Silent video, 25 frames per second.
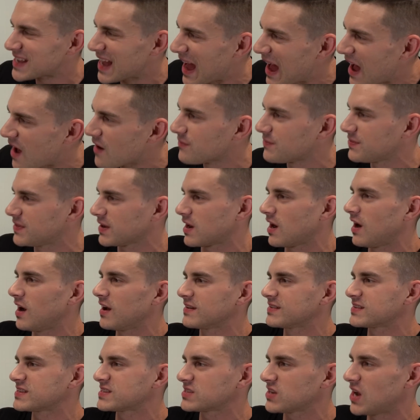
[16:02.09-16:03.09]
have the
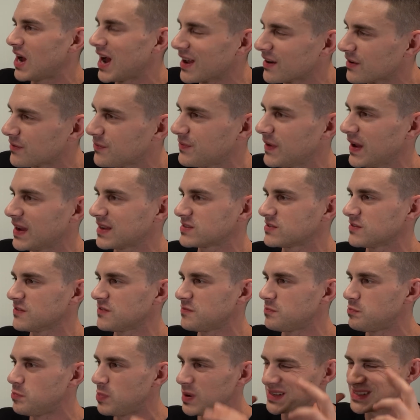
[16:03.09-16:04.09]
kind of side effect
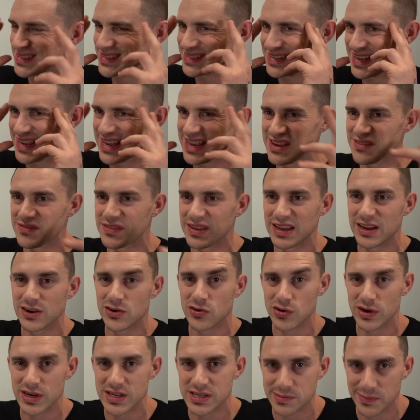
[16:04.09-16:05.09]
of perceived
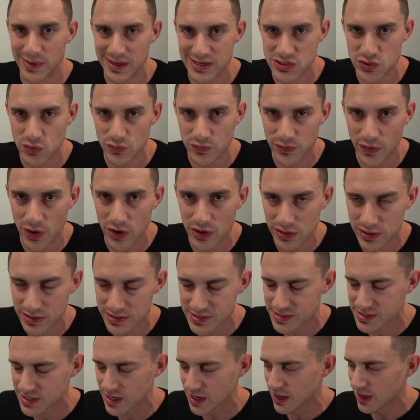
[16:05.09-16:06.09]
increased mental
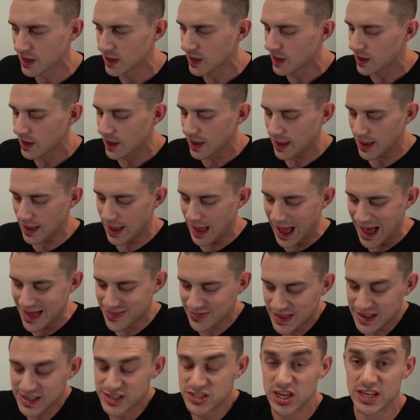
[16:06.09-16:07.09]
focus.
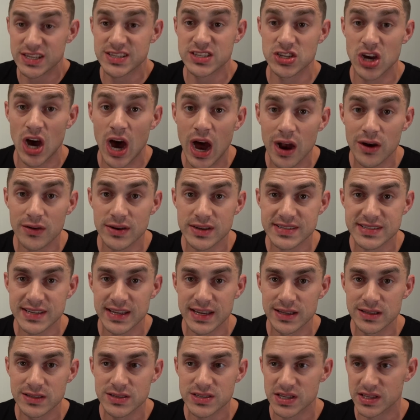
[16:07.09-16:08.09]
And then just
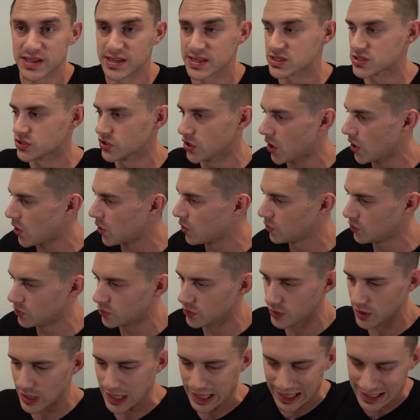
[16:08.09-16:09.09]
tyrosine. So there's
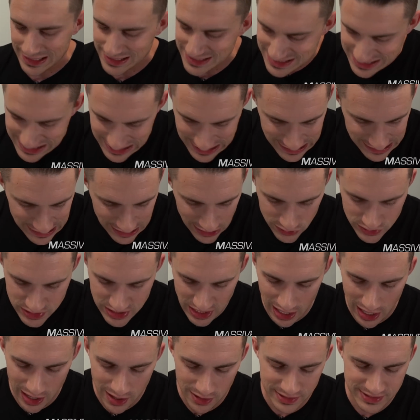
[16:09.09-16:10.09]
no N-acetyl
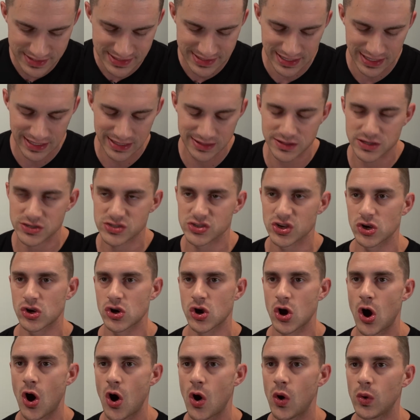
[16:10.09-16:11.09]
tyrosine, there's no
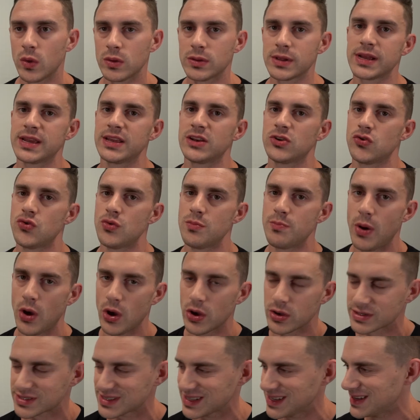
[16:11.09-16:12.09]
choline,
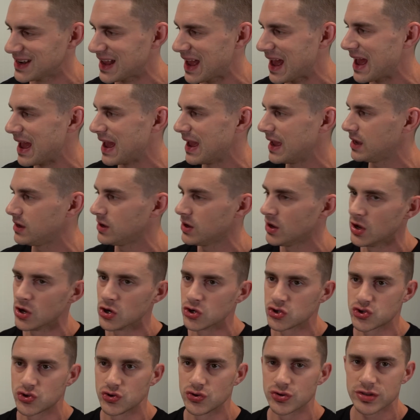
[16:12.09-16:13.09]
huperzine A,
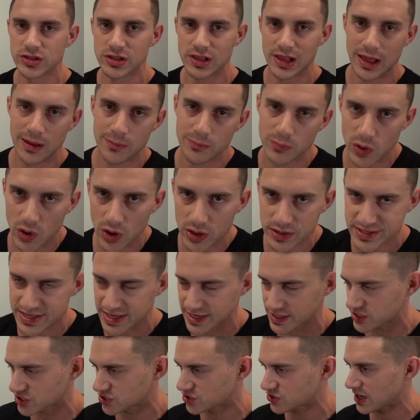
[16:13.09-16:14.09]
tooth club moss
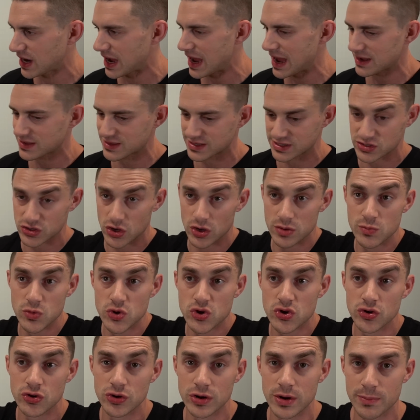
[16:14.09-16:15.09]
extract, there's no
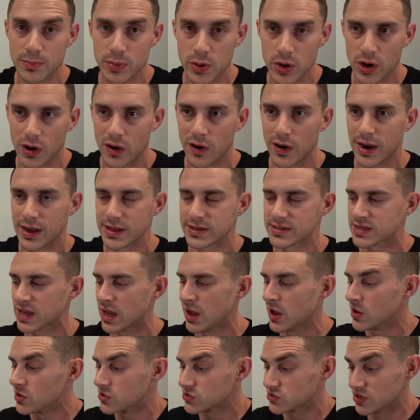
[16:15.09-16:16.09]
mucuna purines.
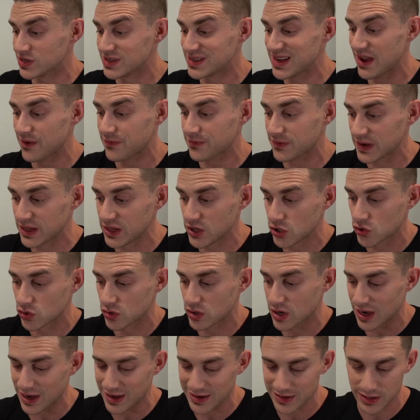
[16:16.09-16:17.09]
So definitely you
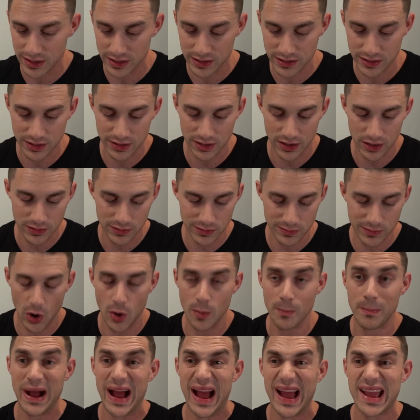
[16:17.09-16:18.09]
could kind of, you know,
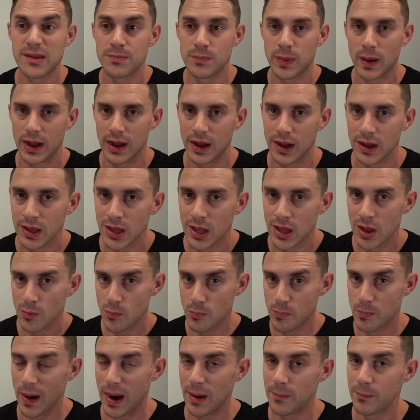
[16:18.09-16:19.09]
on paper,
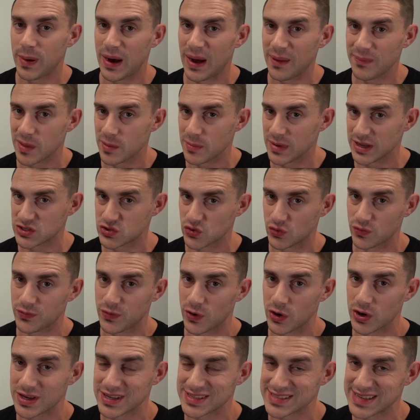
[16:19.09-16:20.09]
bump up the mental
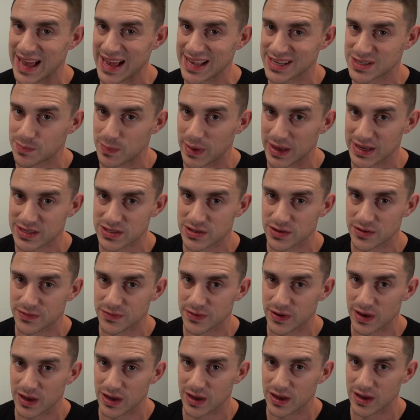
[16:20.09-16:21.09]
focus aspect
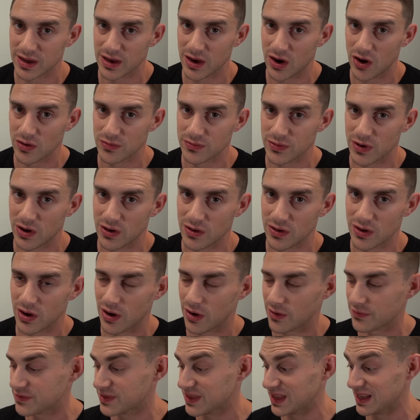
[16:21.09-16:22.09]

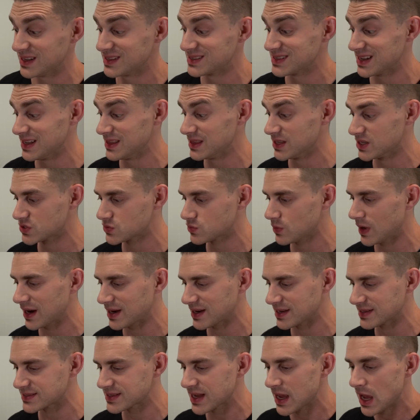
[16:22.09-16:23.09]
of things in this
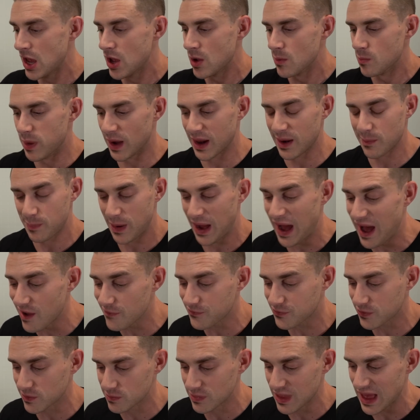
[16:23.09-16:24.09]
ruckus. But
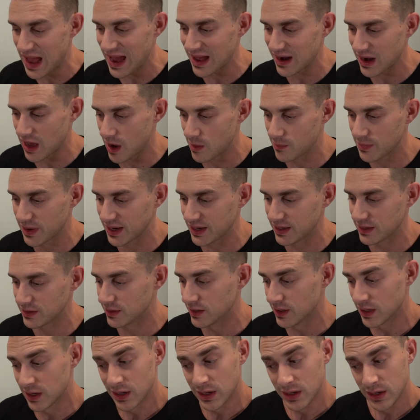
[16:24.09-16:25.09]
apart from that, I
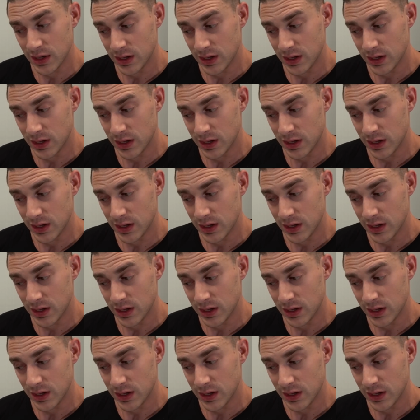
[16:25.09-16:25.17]
mean,